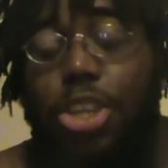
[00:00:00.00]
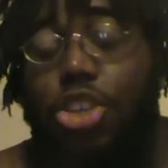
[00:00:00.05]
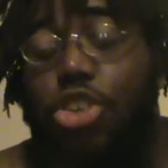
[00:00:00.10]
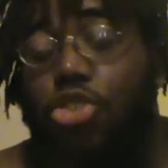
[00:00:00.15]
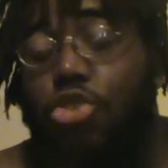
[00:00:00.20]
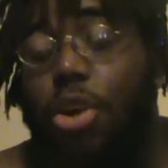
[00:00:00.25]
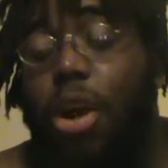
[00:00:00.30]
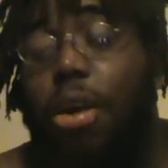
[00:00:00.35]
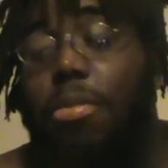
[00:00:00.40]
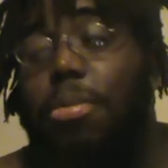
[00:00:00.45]
a
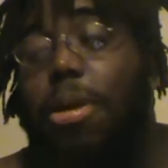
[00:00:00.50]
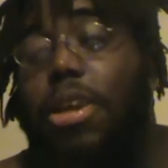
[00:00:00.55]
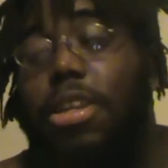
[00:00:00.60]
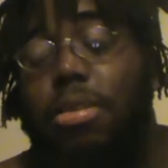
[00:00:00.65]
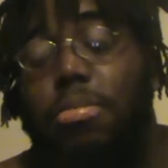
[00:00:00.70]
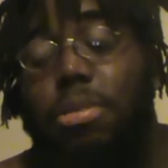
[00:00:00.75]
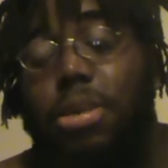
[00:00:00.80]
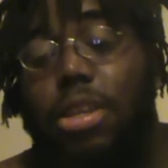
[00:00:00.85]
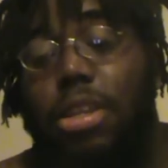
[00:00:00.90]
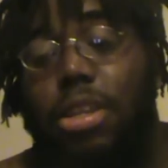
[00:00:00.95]
strong
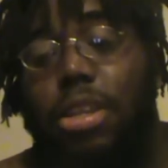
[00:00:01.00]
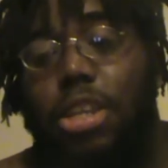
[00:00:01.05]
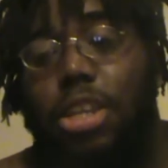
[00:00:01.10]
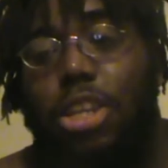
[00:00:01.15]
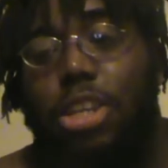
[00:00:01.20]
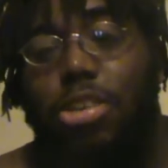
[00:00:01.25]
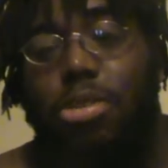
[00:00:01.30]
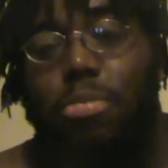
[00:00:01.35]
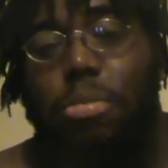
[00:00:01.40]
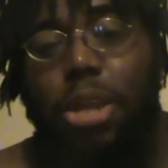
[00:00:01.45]
possibility
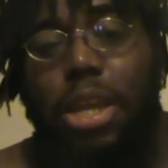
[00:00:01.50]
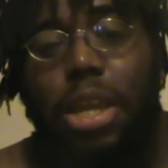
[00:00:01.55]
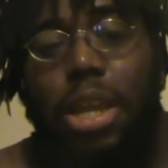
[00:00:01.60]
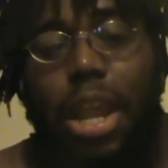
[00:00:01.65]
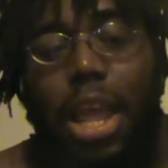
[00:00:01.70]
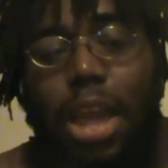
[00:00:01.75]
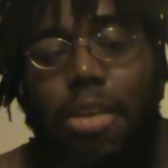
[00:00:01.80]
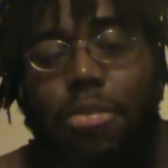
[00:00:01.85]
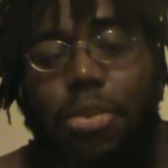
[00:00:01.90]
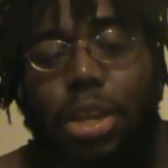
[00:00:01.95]
she'll be an
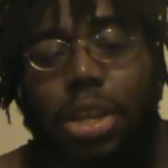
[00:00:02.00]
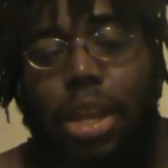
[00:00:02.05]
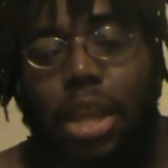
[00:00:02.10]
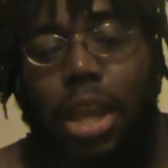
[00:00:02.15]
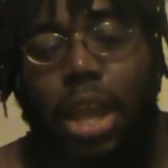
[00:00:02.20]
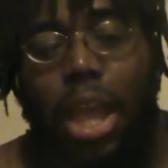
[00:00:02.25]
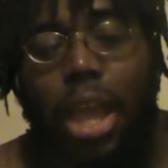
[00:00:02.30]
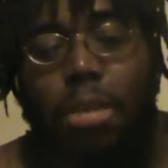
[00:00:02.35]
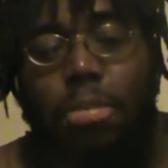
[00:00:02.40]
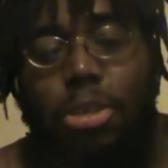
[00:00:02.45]
every
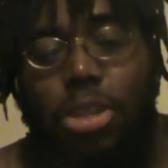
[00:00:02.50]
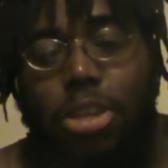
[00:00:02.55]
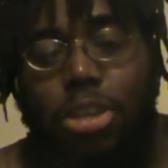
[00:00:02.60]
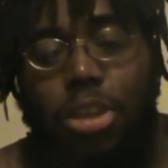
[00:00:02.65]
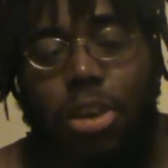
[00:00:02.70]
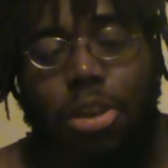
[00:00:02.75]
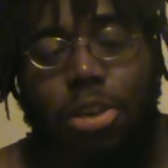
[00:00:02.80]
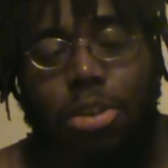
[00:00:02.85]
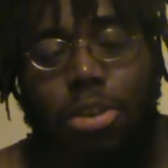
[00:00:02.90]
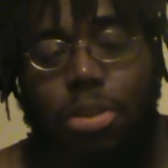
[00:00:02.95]
game
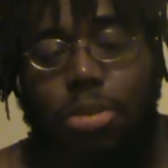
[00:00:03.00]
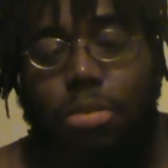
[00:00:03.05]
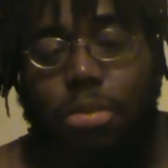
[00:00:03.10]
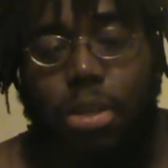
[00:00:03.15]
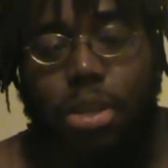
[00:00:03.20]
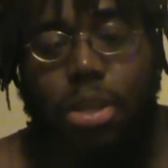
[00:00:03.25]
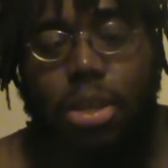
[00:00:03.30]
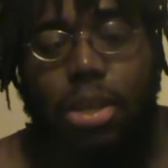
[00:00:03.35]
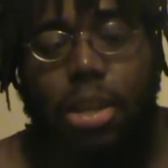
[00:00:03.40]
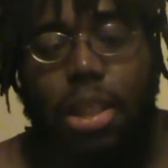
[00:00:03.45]
starter.
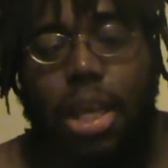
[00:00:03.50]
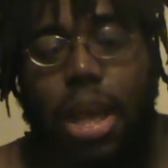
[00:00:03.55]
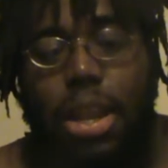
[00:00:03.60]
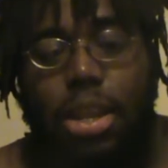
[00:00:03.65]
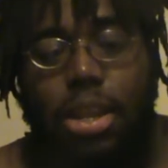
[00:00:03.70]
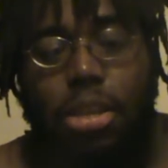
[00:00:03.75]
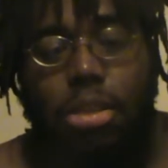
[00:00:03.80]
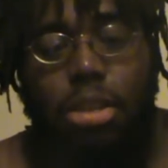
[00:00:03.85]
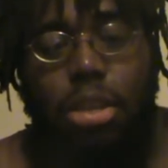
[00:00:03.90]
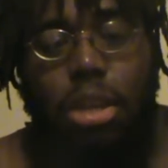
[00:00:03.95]

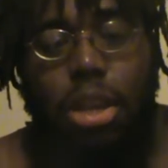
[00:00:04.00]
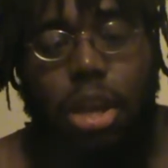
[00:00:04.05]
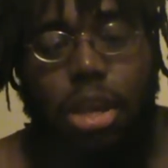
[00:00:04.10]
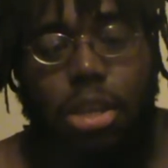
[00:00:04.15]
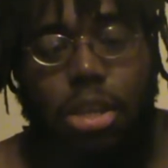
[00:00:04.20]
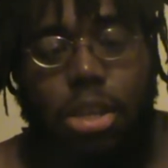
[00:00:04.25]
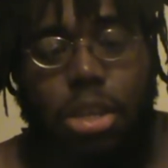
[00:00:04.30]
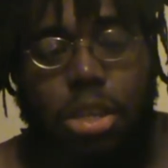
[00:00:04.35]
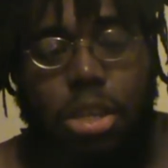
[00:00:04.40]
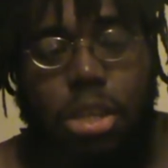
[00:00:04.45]

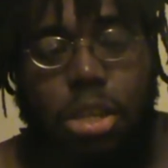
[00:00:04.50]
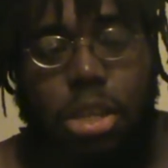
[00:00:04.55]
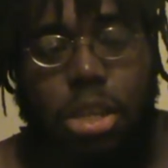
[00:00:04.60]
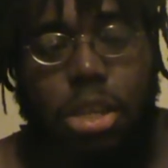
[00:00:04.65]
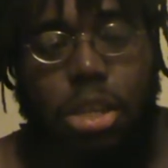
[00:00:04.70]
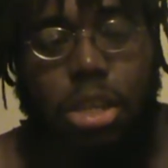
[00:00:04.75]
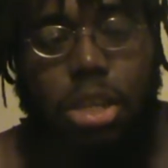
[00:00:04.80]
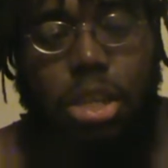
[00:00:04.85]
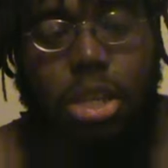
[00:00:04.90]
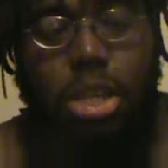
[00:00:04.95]
Because
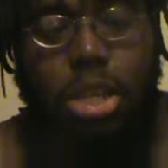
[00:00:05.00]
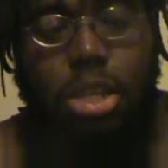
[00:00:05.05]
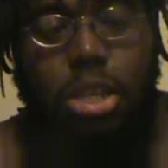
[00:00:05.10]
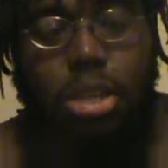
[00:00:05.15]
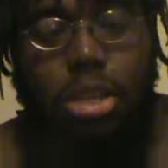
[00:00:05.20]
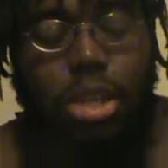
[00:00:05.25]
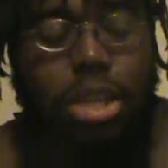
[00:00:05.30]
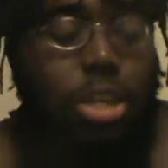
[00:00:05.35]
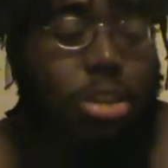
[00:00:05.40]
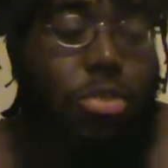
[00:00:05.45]

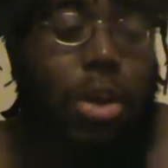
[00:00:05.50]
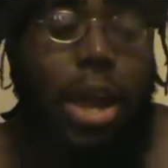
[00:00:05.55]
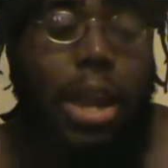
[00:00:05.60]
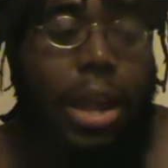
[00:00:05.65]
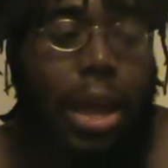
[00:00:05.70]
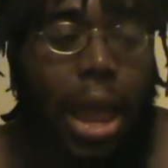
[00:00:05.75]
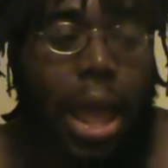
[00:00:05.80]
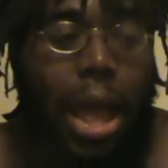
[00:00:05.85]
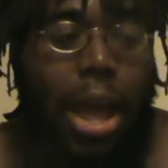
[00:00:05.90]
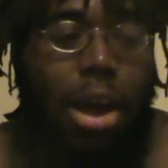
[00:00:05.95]
right
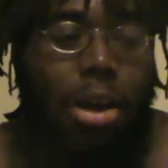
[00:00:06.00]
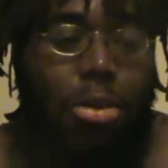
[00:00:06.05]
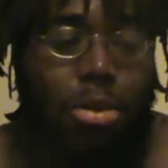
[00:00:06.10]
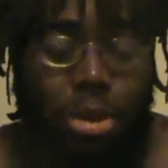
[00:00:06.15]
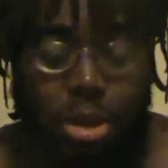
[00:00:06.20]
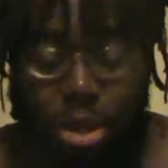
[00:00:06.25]
now,